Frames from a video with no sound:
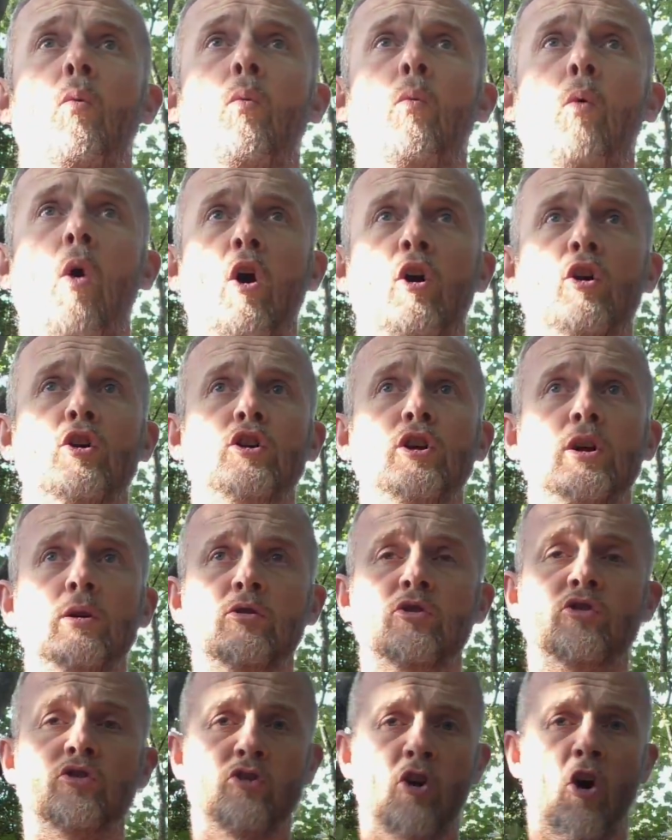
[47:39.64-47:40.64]
what you
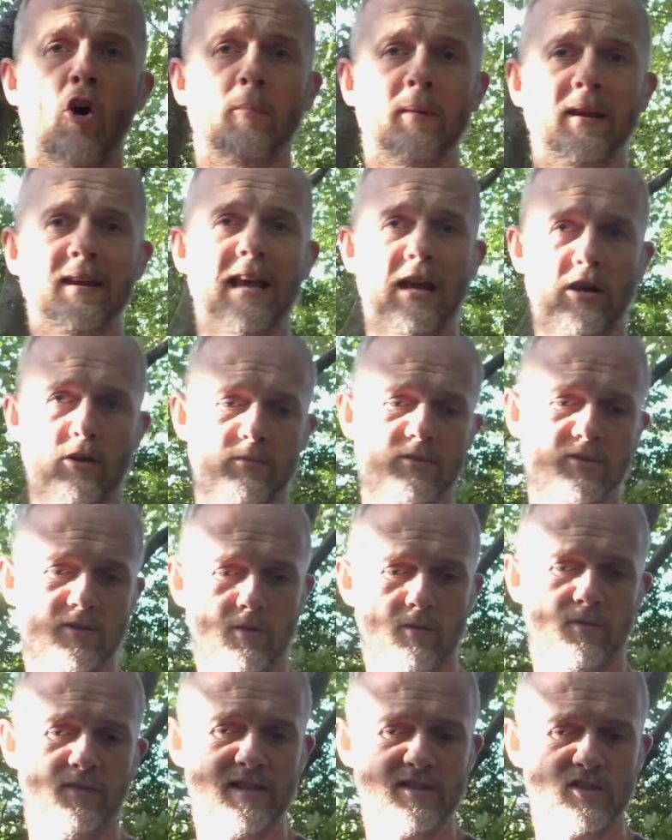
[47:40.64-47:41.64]
saw me get up
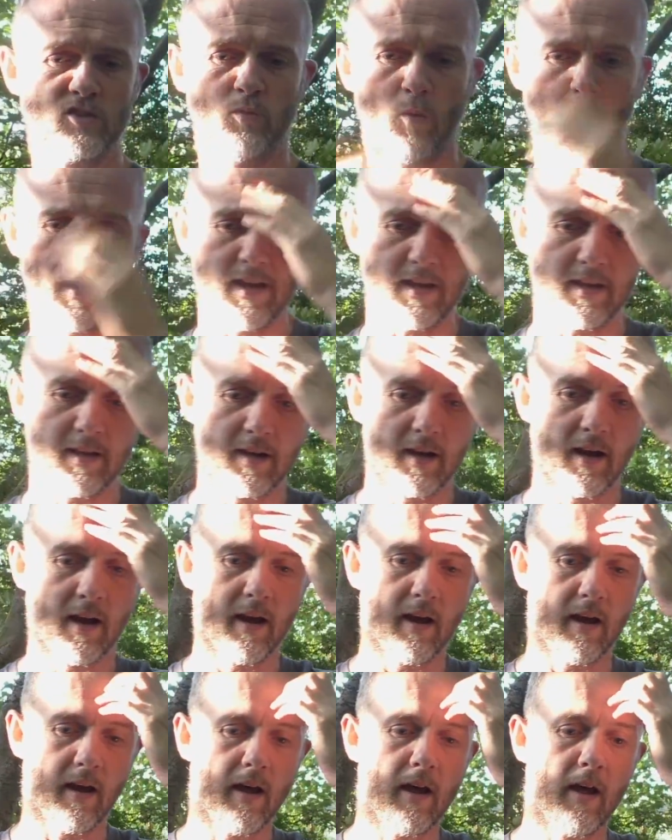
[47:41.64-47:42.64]
to this week
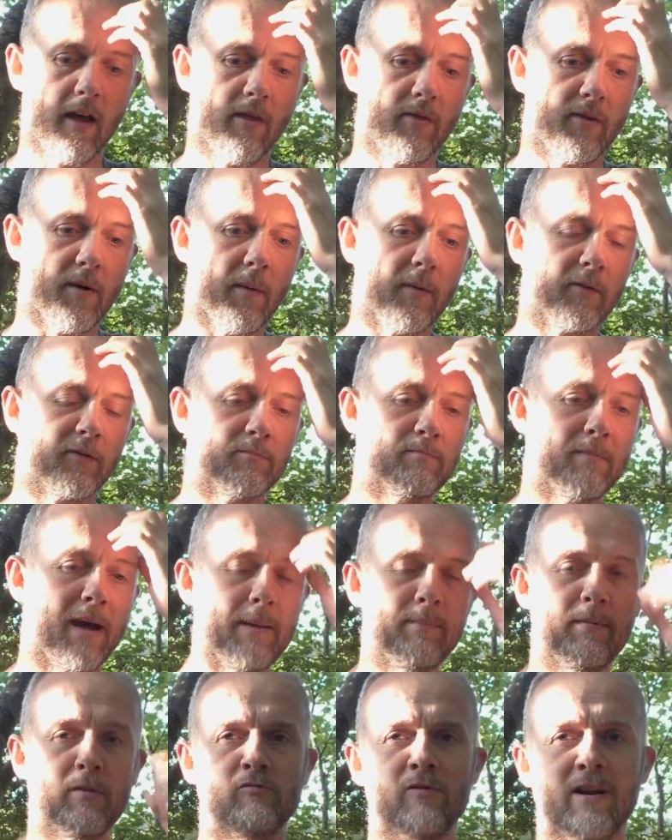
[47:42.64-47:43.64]
that has
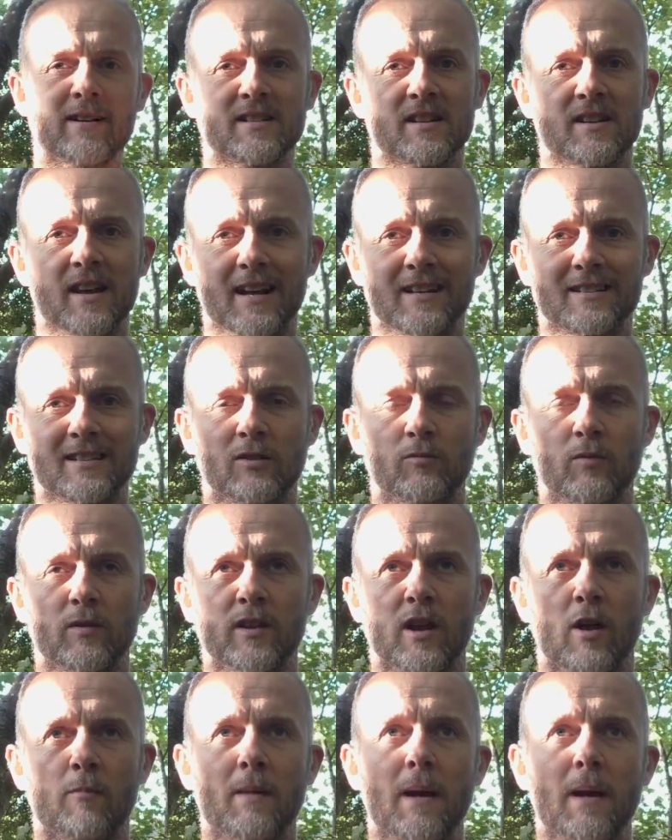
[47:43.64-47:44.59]
maybe resonated with you.